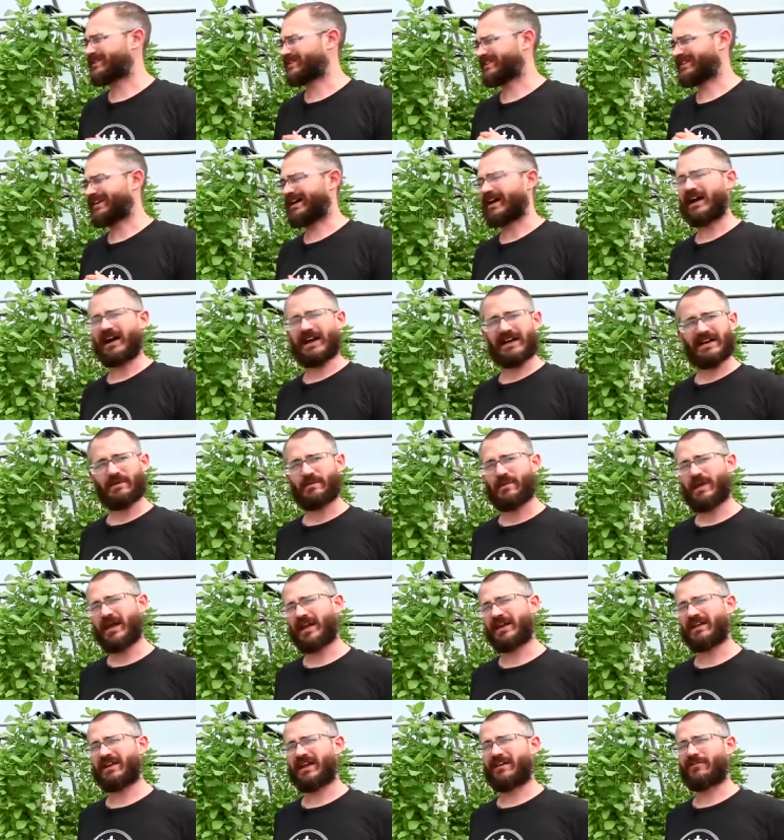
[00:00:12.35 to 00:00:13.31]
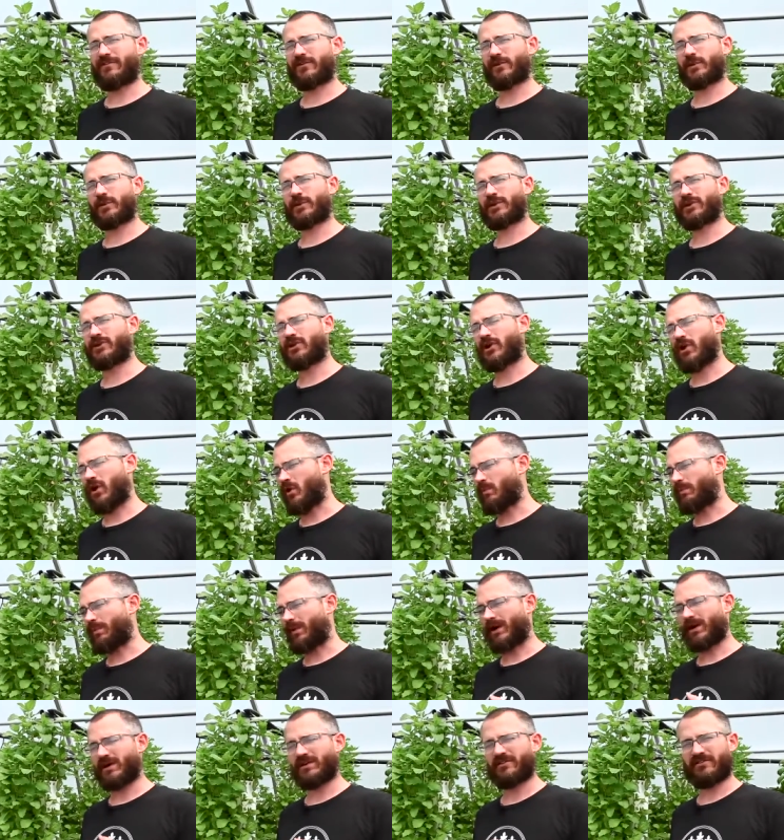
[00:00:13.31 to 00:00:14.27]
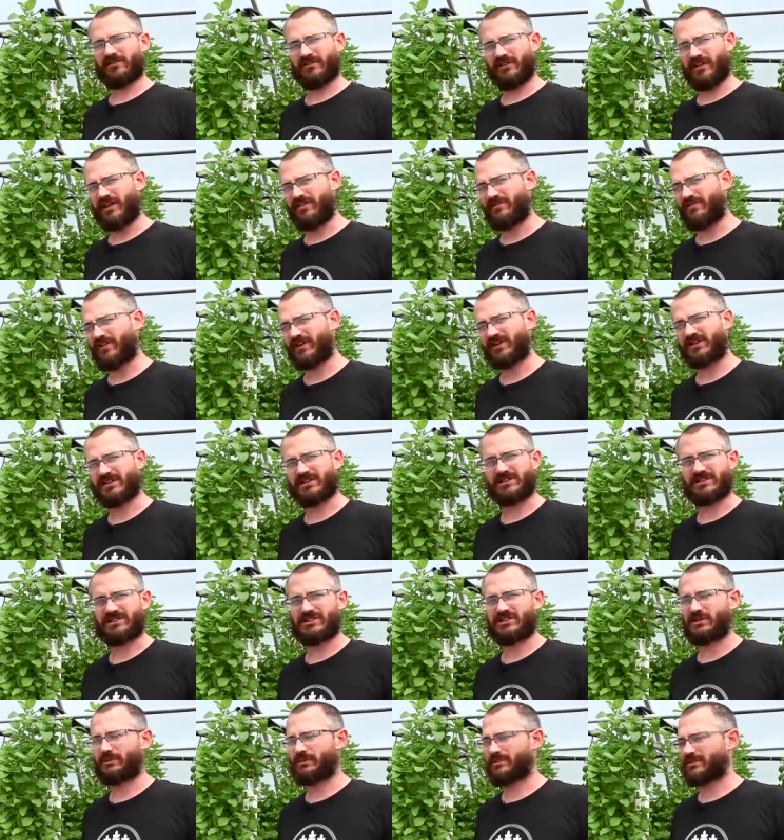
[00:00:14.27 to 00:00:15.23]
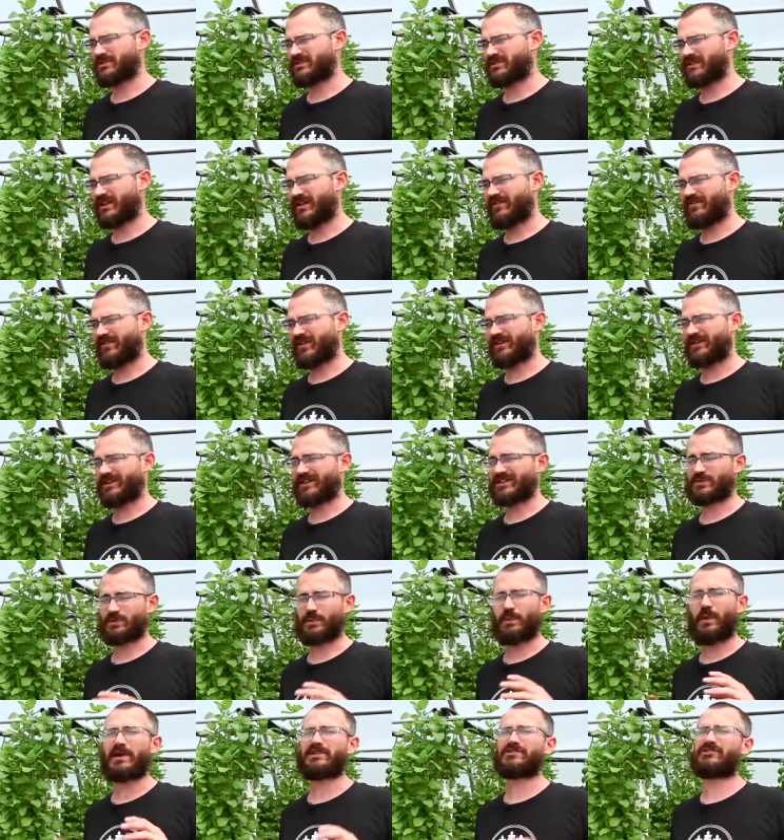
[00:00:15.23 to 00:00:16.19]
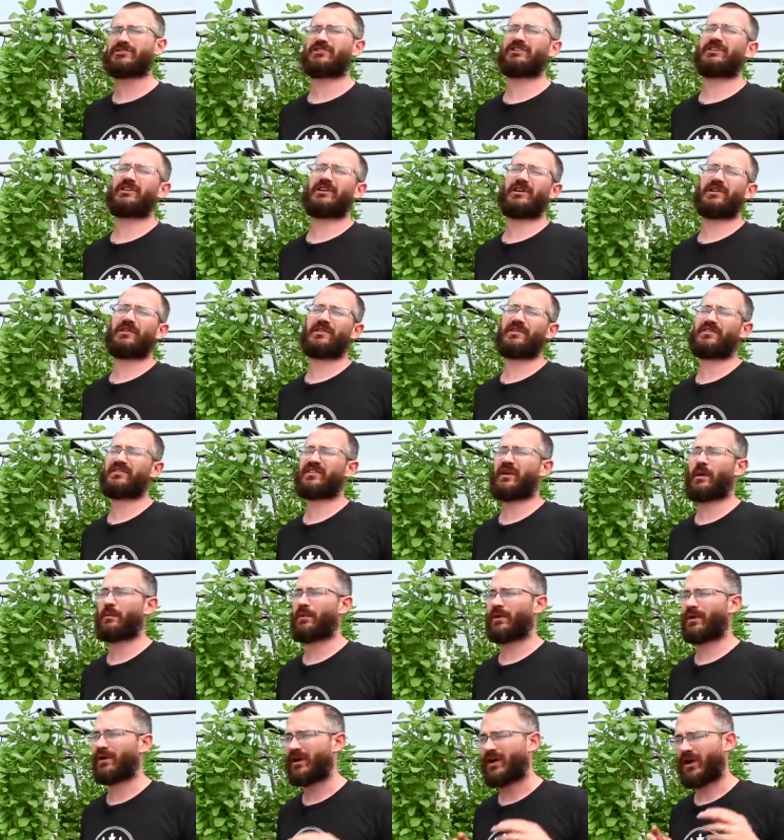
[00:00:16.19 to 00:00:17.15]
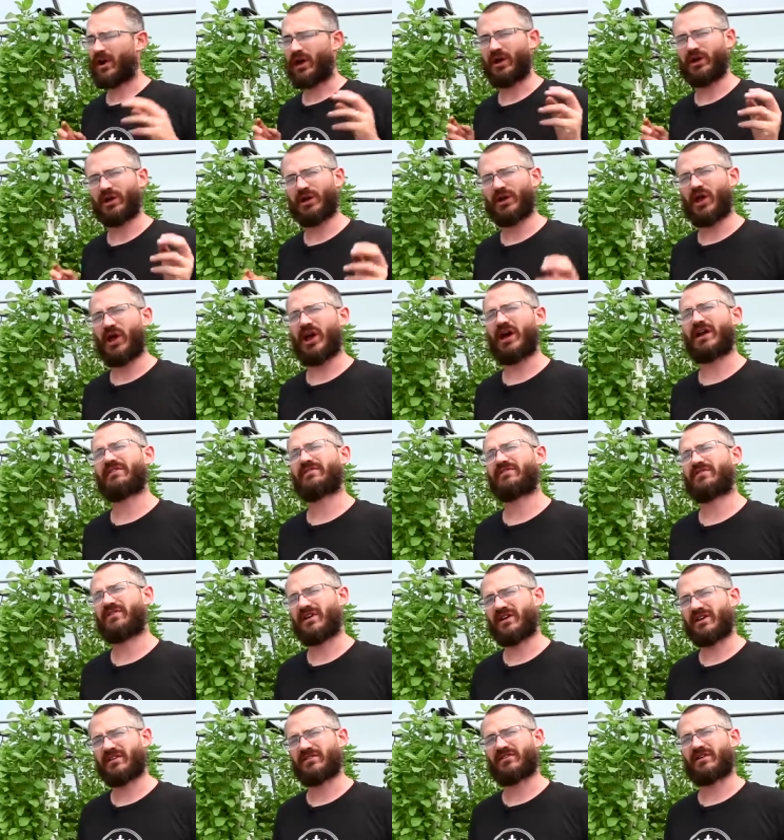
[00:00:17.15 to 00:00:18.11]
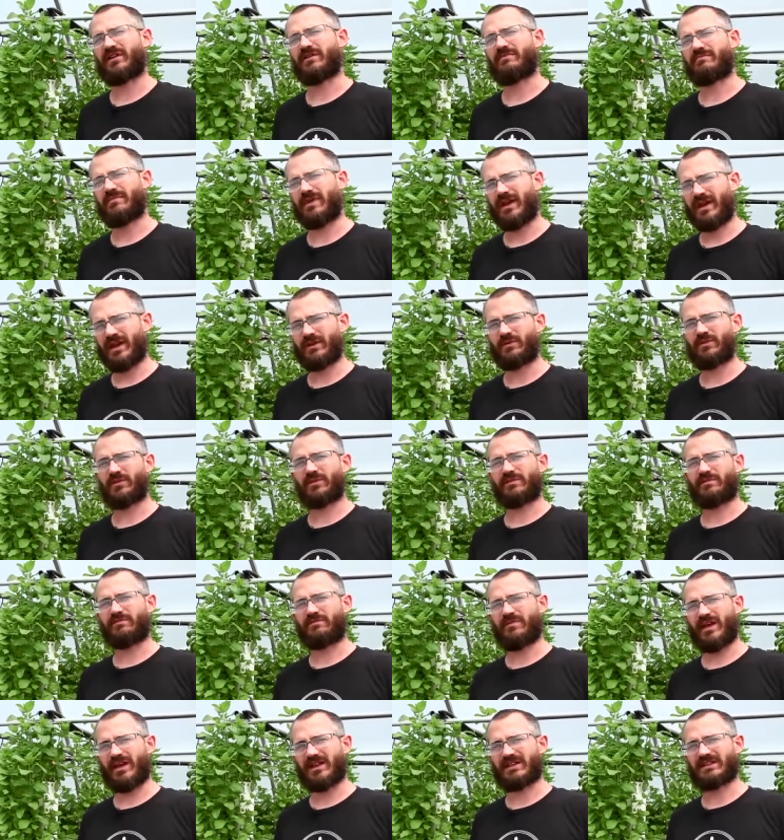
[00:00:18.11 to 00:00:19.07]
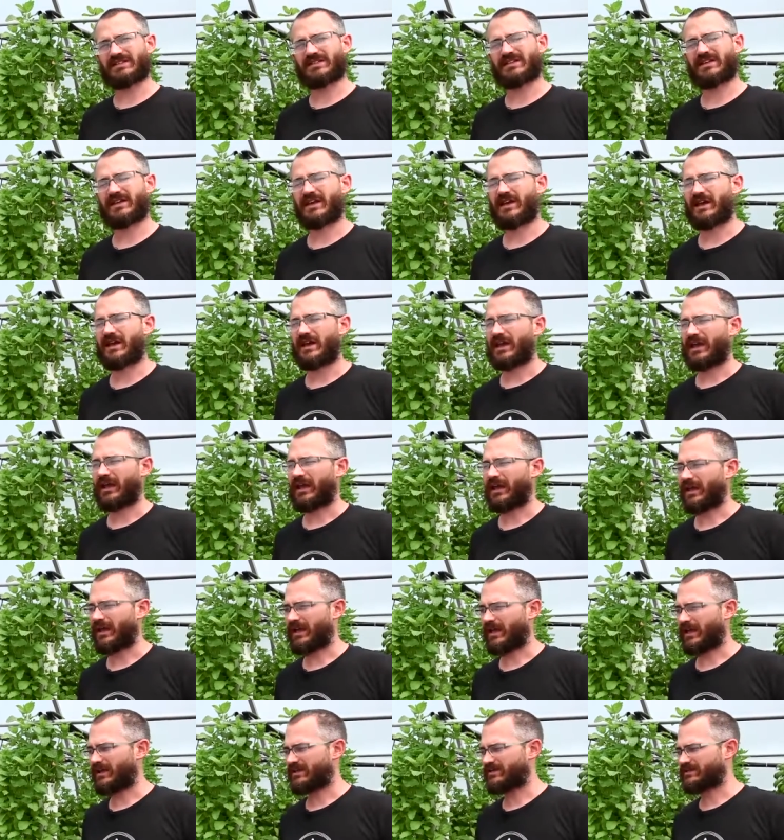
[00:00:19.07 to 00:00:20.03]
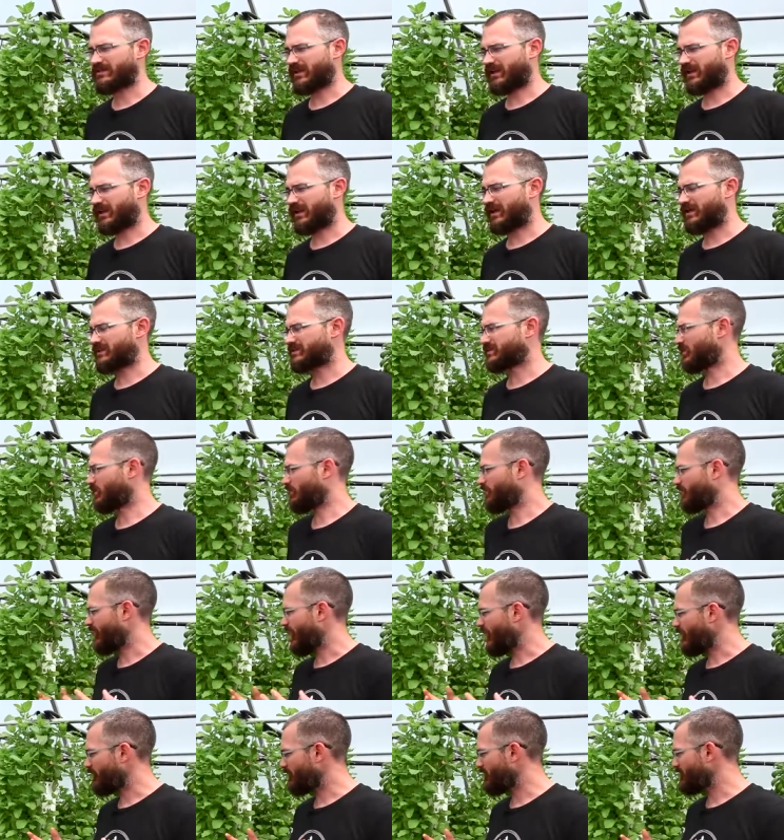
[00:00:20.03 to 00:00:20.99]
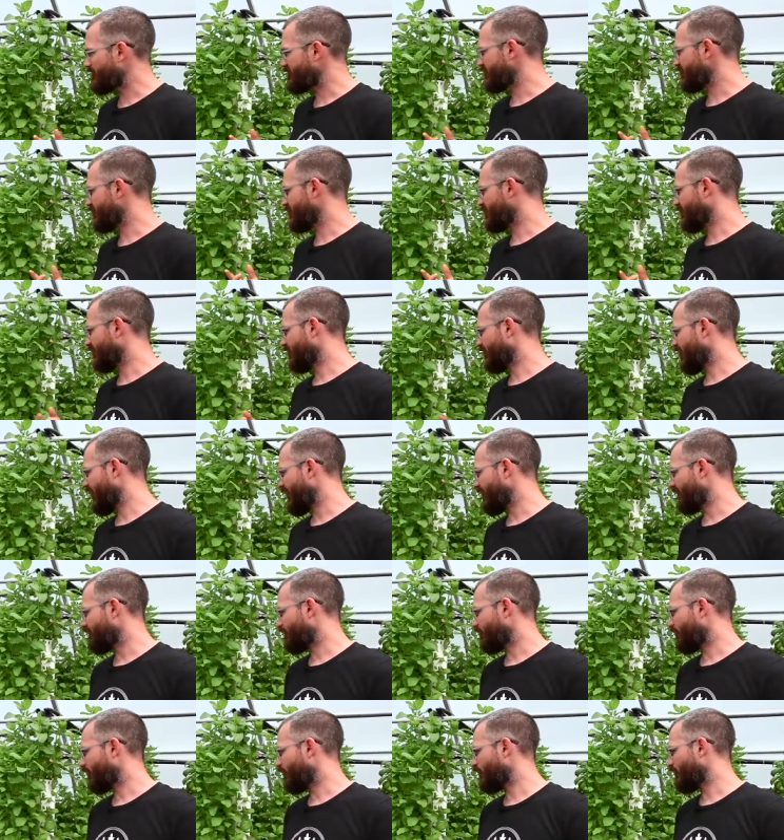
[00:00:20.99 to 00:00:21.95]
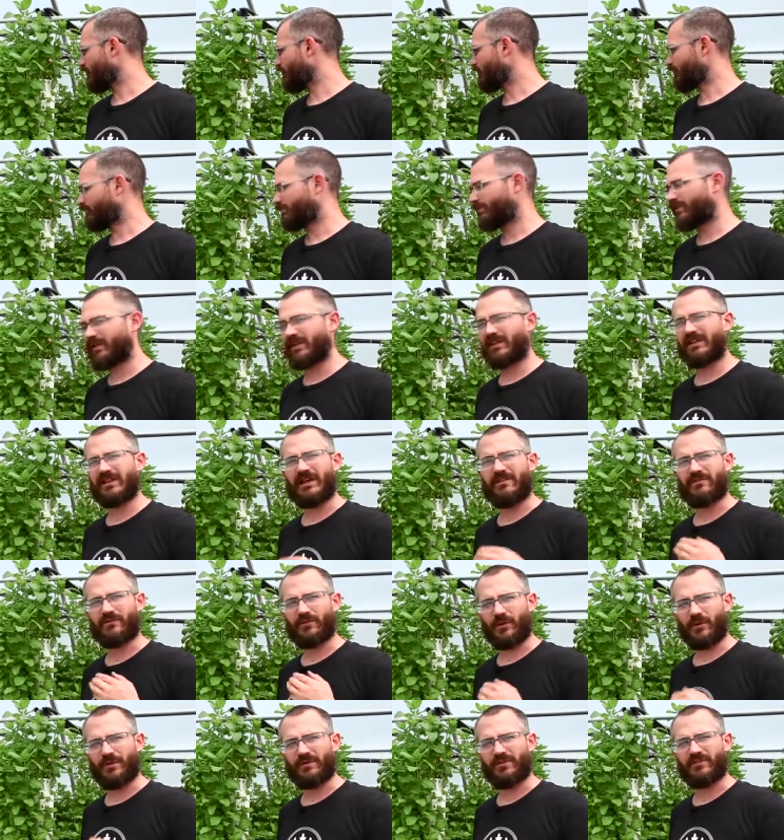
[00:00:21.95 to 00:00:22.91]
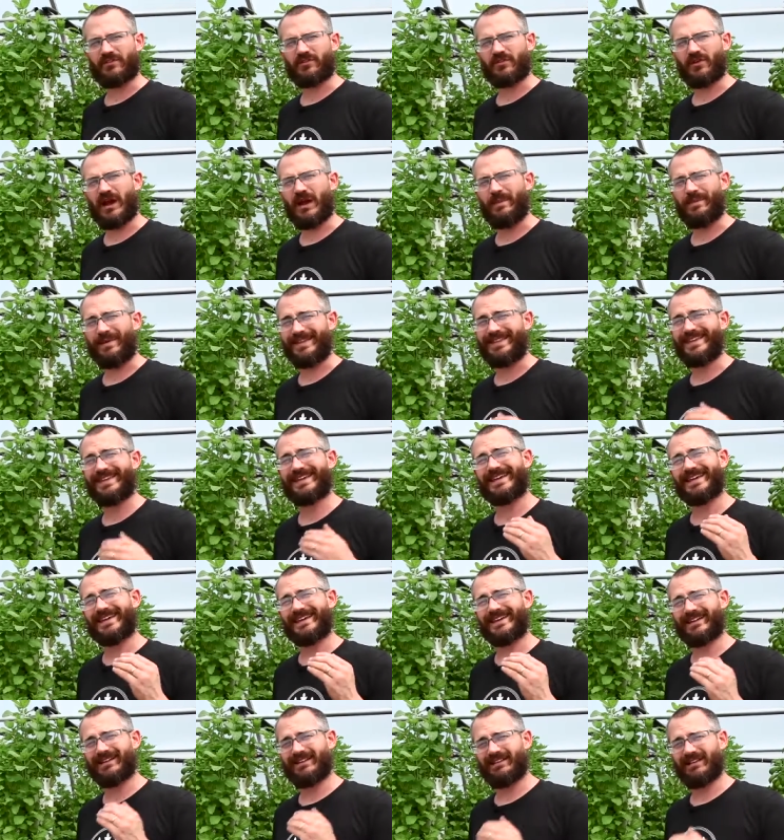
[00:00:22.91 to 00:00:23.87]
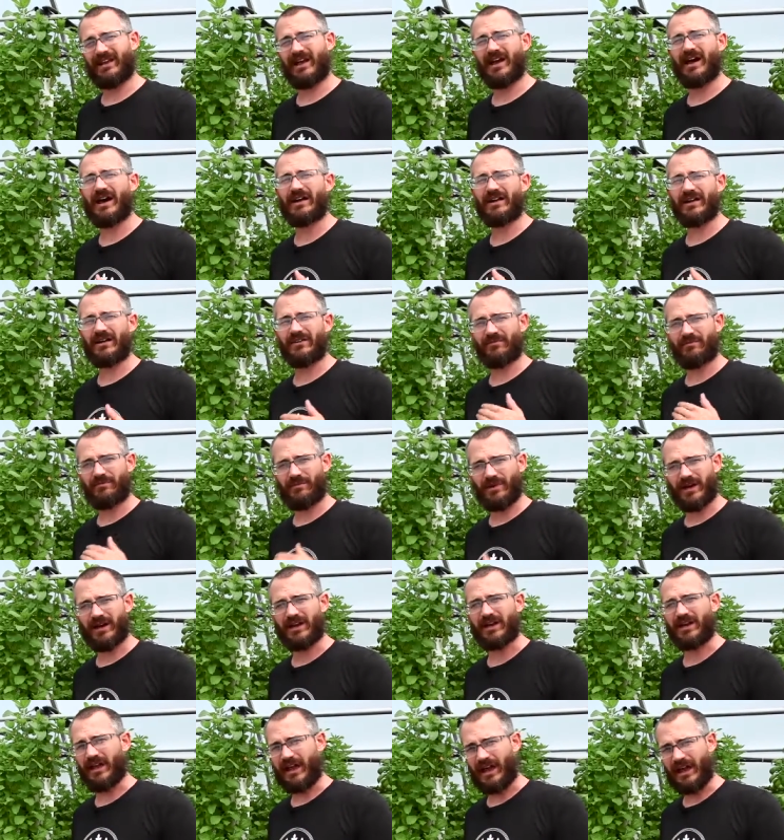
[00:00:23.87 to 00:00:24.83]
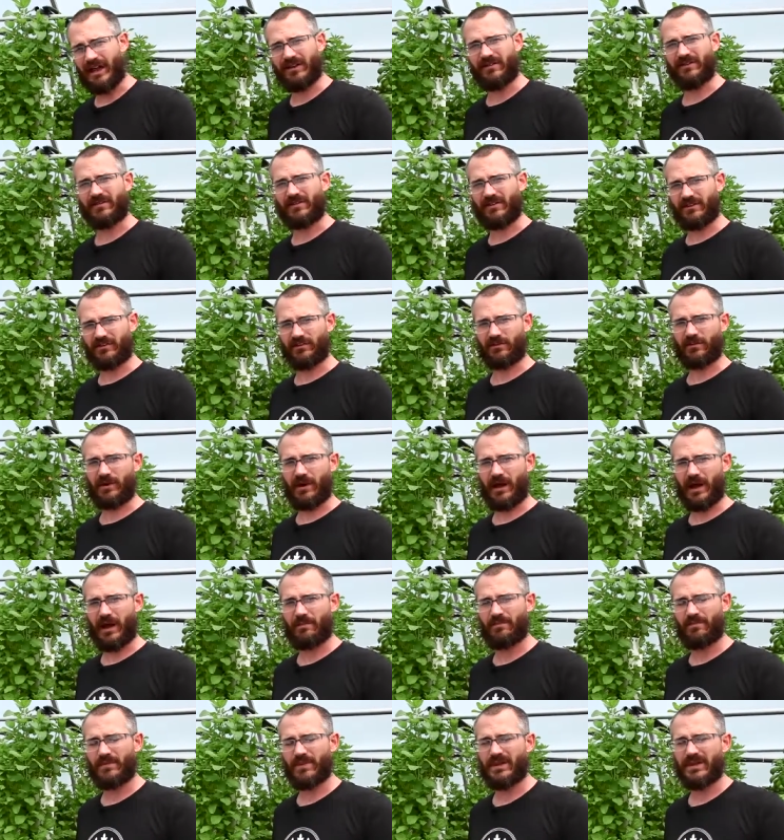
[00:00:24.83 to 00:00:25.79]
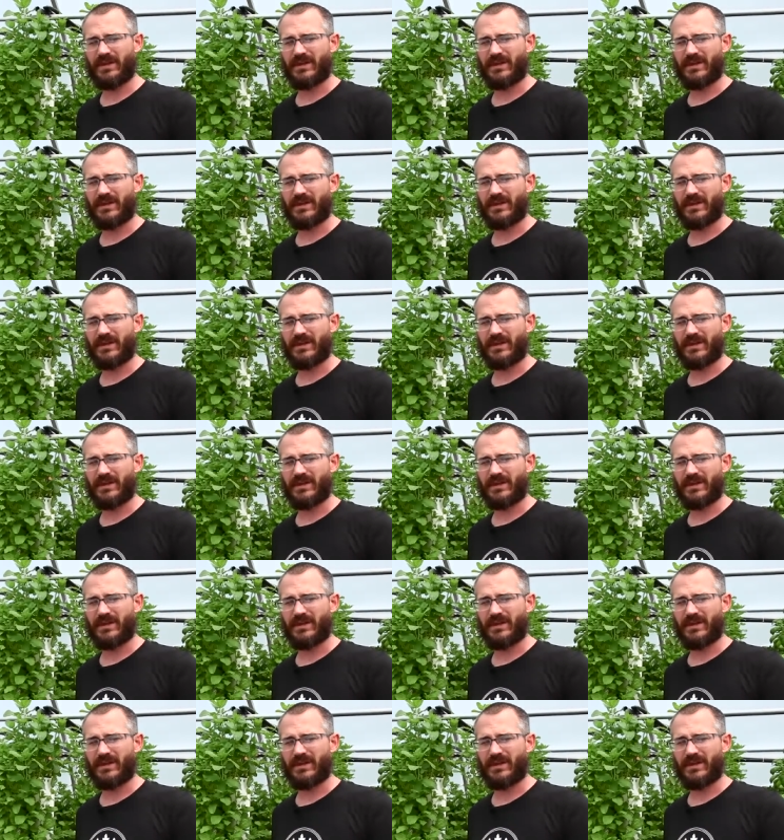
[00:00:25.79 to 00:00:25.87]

It's in high demand everywhere you go. Bars love it, consumers love it, especially during the summer. A lot of things are made with mint. And uh, so for that reason, a lot of growers really love growing this crop and they can get a lot of money out of this crop.